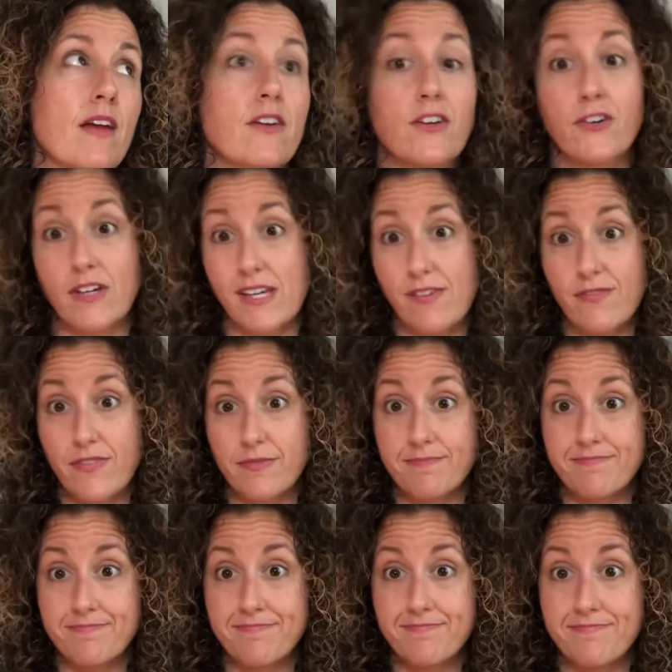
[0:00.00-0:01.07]
grief?
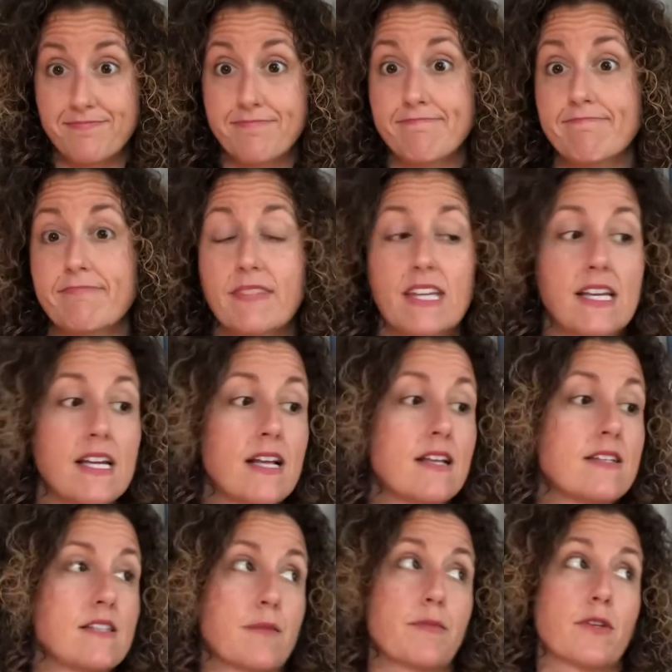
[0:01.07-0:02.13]

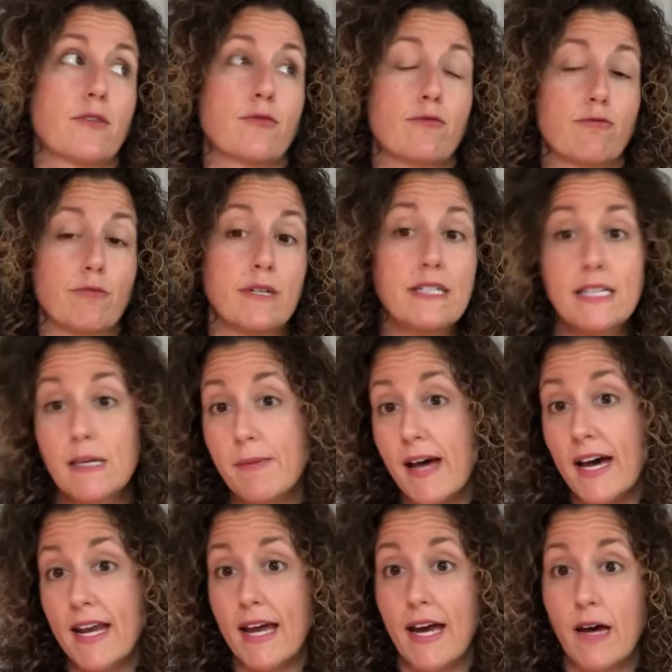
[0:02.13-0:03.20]
Something really
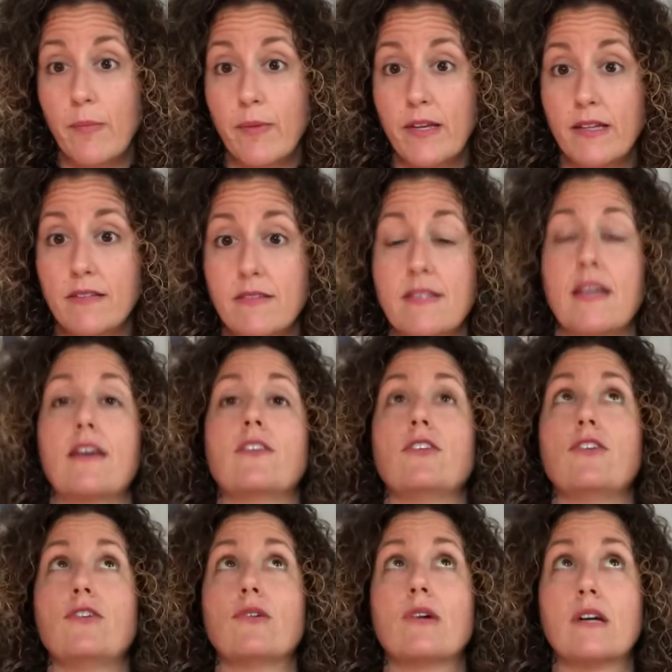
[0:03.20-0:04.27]
bad happens and
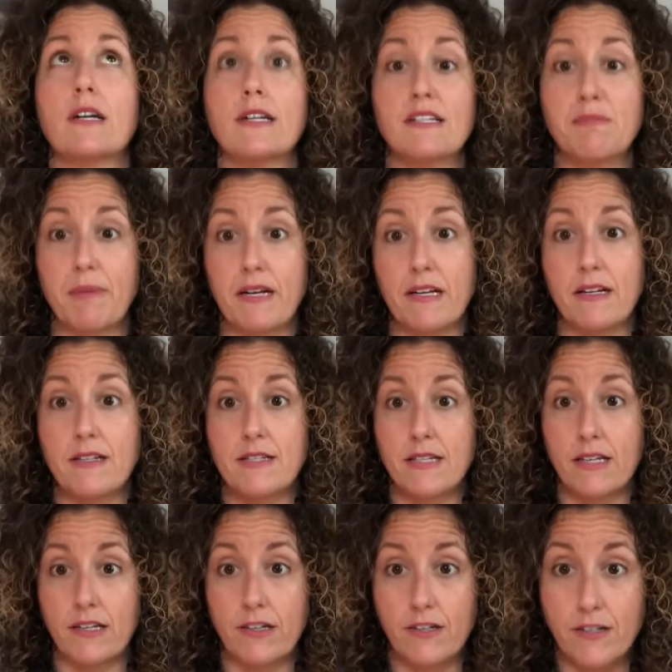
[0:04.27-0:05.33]
you are
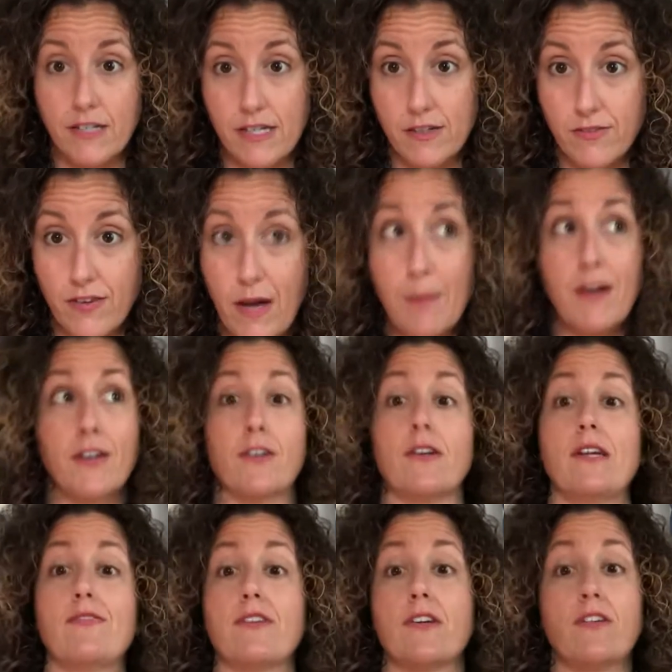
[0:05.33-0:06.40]
experiencing grief. How about
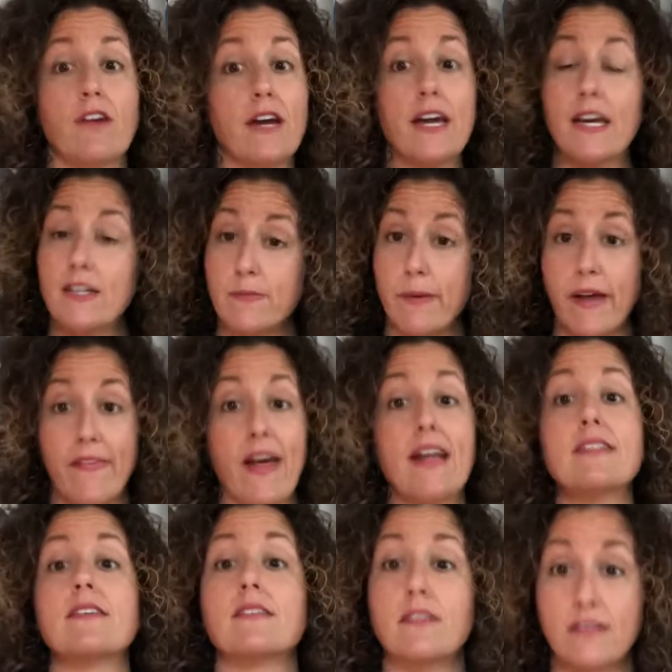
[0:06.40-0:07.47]
grief and rage? Man,
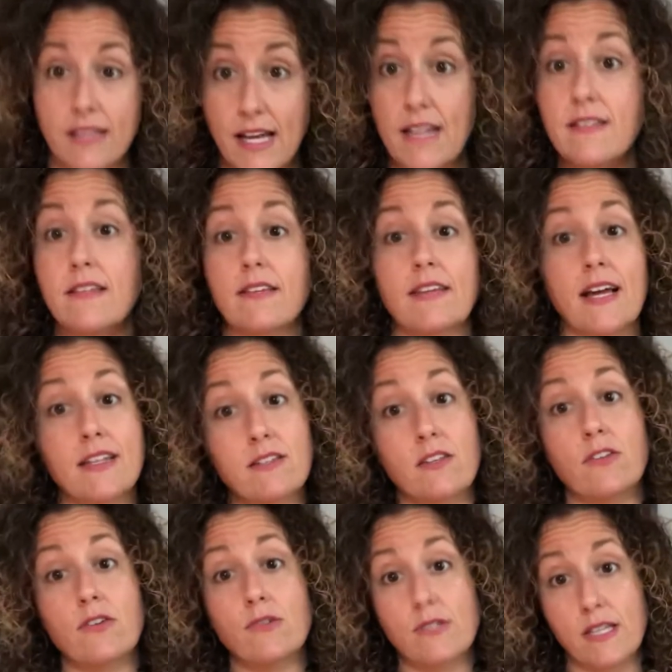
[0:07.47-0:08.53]
that's a
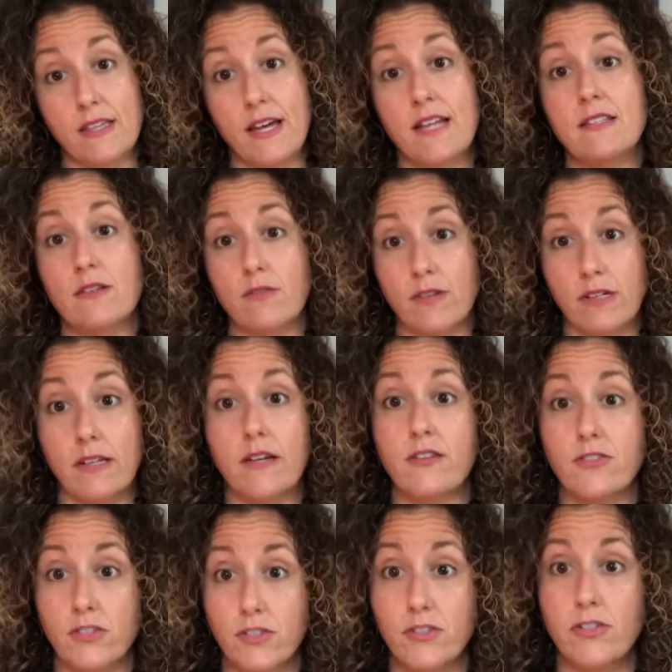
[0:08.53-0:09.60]
doozy. That's a
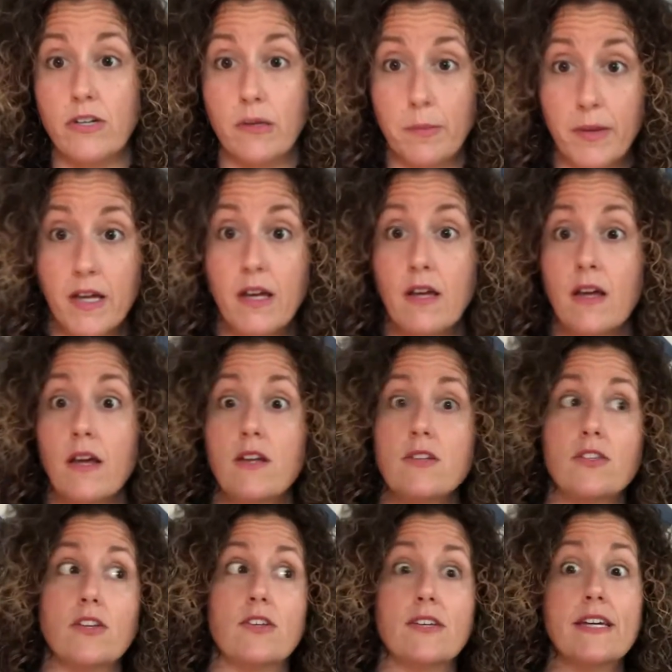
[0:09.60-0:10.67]
relationship. So
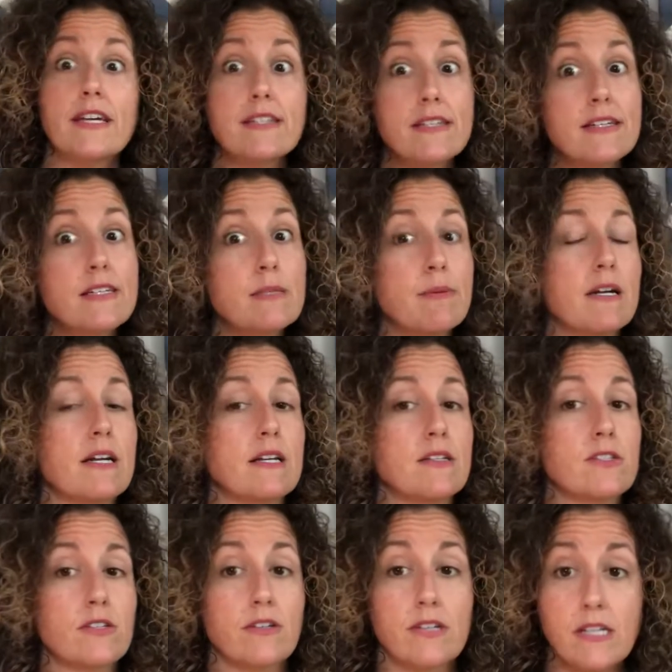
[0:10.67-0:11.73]
you get to
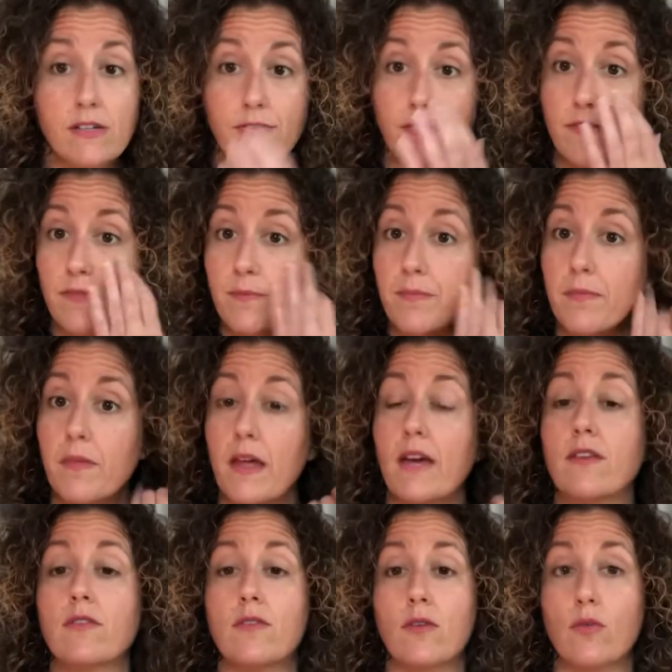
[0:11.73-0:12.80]
experience grief
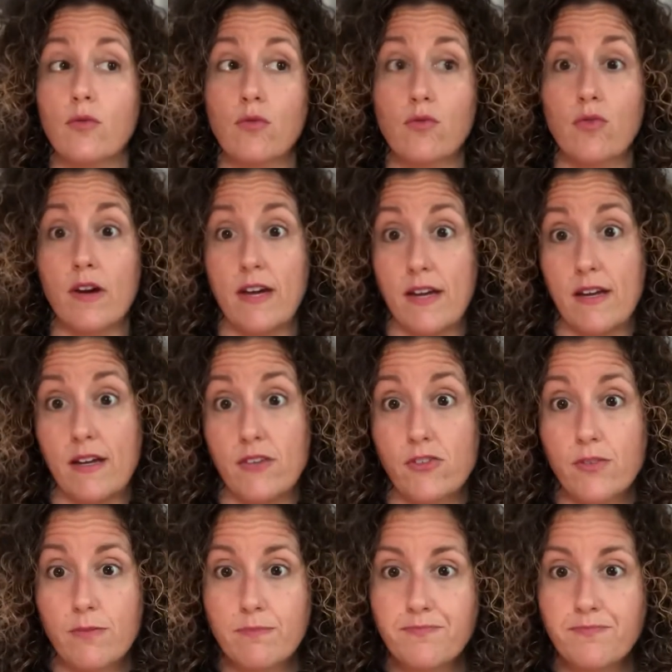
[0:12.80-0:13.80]
and rage.